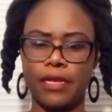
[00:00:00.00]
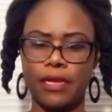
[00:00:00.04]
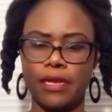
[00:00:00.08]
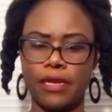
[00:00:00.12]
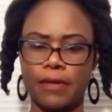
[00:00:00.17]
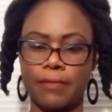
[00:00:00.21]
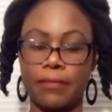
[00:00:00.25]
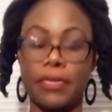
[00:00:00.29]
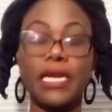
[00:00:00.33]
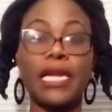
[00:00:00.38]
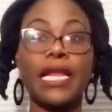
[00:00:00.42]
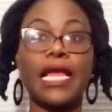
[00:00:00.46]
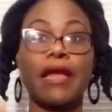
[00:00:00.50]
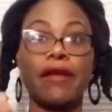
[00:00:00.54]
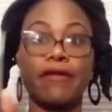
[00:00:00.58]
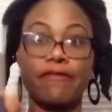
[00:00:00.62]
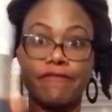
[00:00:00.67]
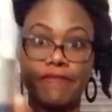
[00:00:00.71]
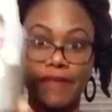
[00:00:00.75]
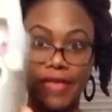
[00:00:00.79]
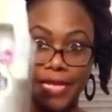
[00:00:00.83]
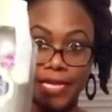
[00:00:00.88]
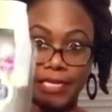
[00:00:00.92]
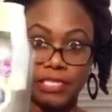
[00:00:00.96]

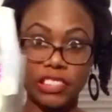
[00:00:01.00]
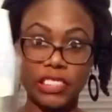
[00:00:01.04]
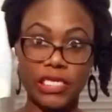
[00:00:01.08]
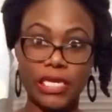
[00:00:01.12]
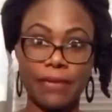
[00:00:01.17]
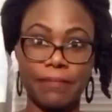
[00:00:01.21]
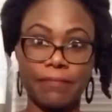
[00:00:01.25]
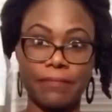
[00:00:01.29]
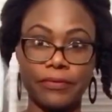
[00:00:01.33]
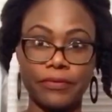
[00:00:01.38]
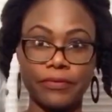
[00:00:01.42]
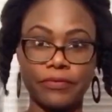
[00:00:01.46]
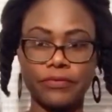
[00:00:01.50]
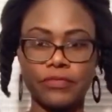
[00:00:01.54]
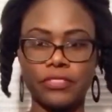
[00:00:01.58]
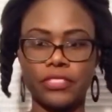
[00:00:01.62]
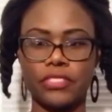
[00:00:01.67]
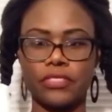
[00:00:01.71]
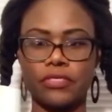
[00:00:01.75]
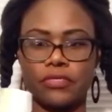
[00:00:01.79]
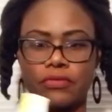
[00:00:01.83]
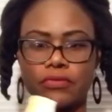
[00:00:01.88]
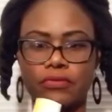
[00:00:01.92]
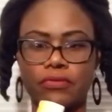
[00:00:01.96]
clarifying shampoo,
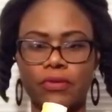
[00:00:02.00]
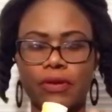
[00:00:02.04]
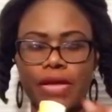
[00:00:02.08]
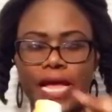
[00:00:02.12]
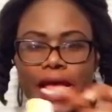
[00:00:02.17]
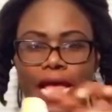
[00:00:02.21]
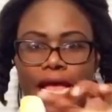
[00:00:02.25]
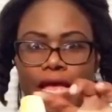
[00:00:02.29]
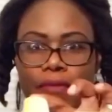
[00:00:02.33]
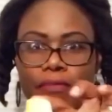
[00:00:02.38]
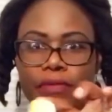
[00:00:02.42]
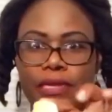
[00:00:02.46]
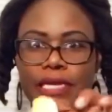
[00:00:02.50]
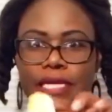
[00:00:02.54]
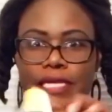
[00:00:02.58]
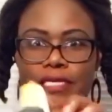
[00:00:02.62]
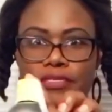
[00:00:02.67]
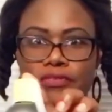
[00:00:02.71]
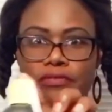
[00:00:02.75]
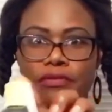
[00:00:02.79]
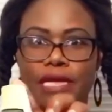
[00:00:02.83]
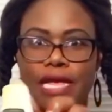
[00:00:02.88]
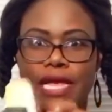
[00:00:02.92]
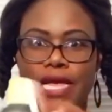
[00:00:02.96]
so I will let
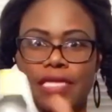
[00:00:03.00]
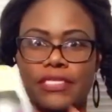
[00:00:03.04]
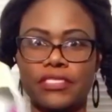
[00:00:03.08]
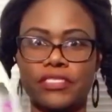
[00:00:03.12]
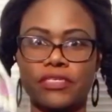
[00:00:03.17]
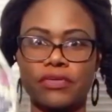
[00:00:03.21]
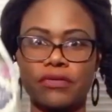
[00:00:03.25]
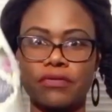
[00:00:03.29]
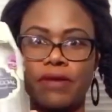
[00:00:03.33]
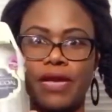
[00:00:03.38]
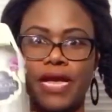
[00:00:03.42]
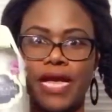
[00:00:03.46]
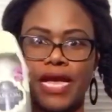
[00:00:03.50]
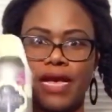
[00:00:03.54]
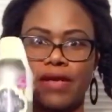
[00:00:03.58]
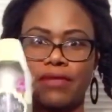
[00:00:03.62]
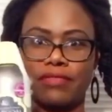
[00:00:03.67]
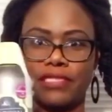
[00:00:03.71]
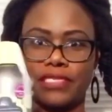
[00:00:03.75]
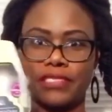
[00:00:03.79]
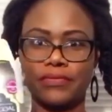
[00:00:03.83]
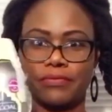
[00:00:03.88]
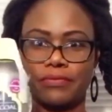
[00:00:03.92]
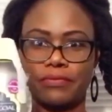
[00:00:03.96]
you guys know how
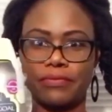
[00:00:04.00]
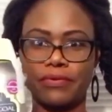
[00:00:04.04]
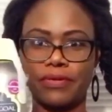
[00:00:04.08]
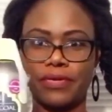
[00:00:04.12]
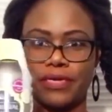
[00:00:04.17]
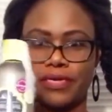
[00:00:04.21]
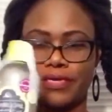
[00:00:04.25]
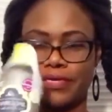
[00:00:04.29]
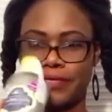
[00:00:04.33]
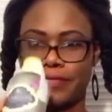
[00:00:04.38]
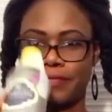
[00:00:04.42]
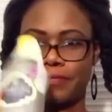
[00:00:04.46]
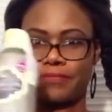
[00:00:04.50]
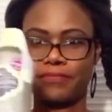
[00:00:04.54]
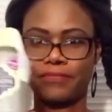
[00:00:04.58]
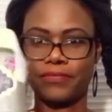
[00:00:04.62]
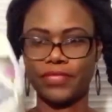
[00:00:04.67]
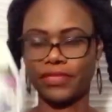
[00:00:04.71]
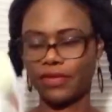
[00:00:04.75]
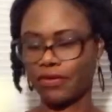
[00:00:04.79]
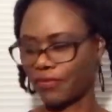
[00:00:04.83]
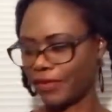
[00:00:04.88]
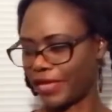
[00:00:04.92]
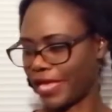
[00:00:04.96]
this works.
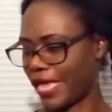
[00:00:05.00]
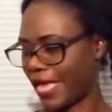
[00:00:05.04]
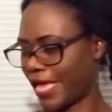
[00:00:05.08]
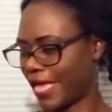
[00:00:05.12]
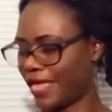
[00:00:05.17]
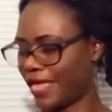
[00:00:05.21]
Okay.